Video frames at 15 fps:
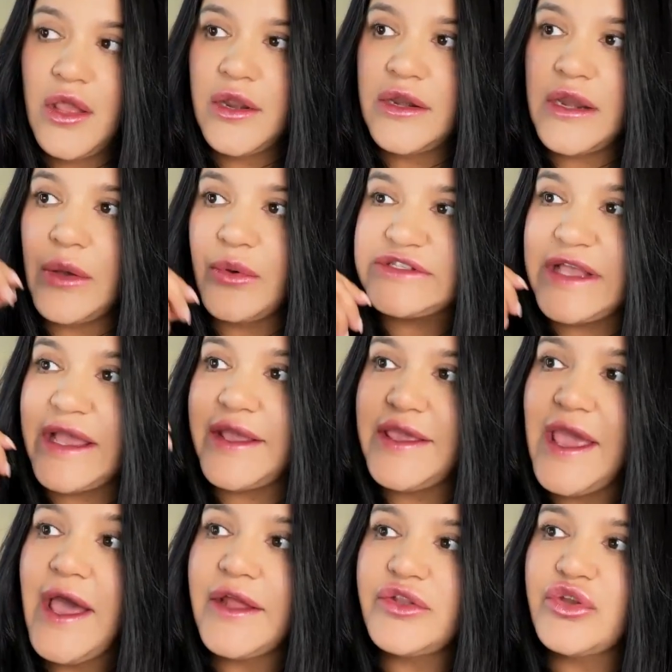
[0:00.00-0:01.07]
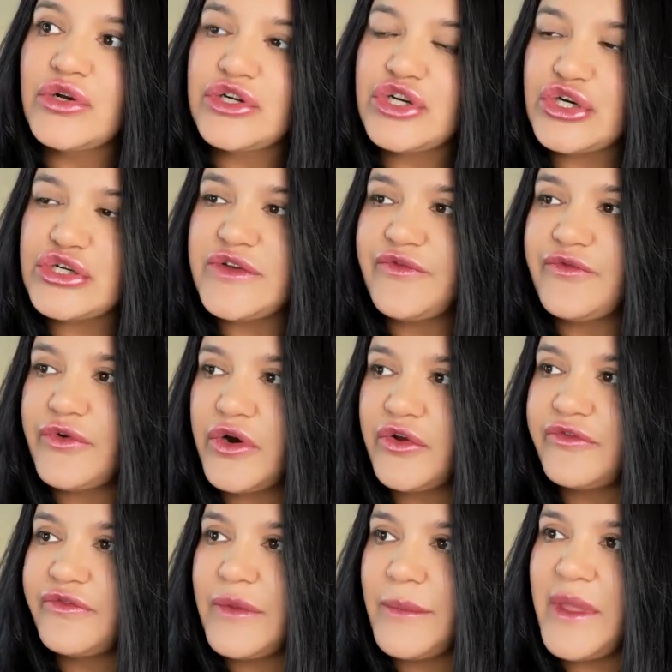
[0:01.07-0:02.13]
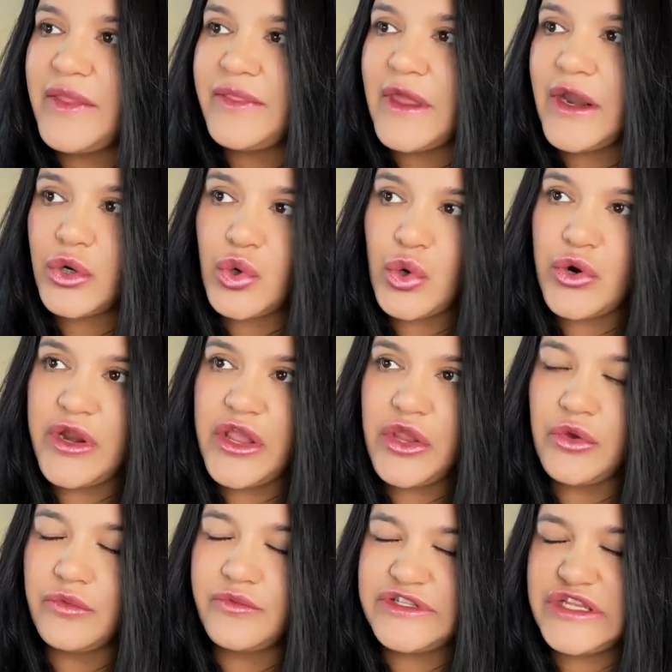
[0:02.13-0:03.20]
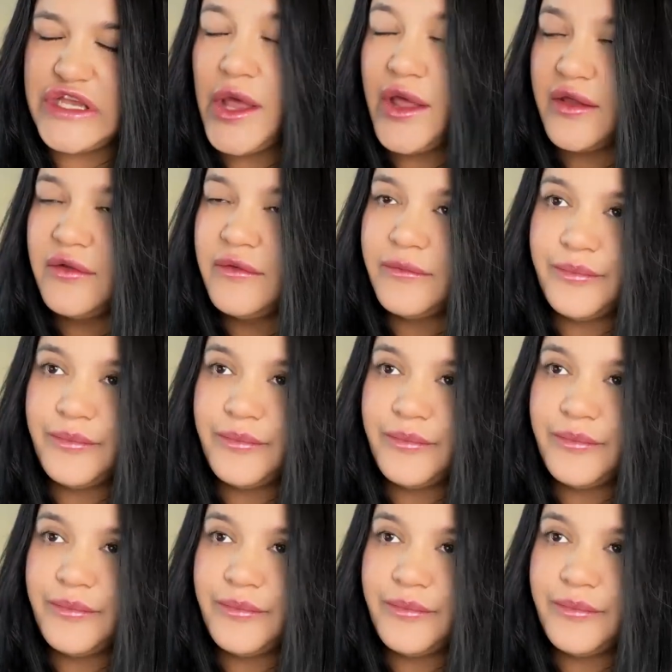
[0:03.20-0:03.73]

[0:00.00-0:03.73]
And I was like, yeah, don't curse in front of the men that are courting you. Duh.